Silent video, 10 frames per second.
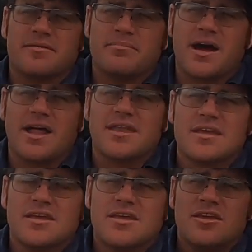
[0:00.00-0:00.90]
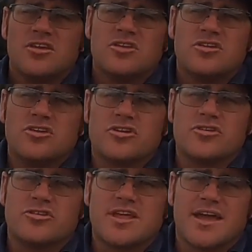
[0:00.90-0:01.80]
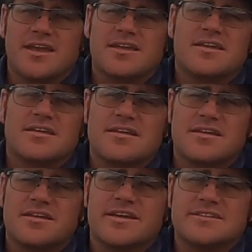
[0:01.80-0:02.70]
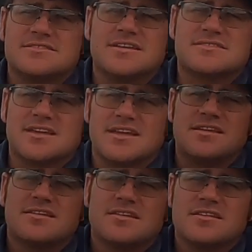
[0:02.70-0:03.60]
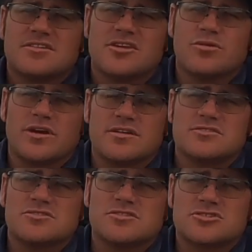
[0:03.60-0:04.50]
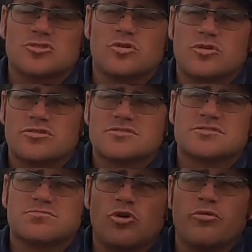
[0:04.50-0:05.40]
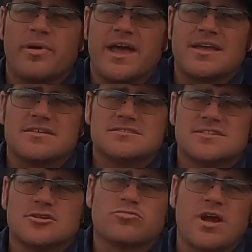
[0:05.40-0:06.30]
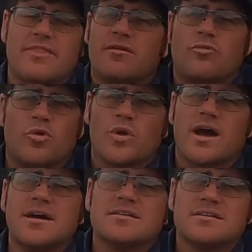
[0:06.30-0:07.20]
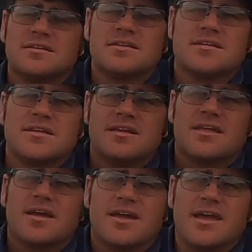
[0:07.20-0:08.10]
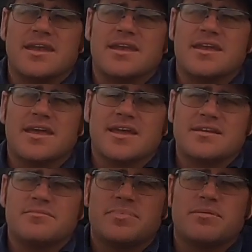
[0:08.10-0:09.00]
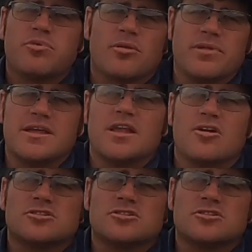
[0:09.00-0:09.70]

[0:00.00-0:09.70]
But you could get D6 in, do a short, small bank, still run the water, and be probably a lot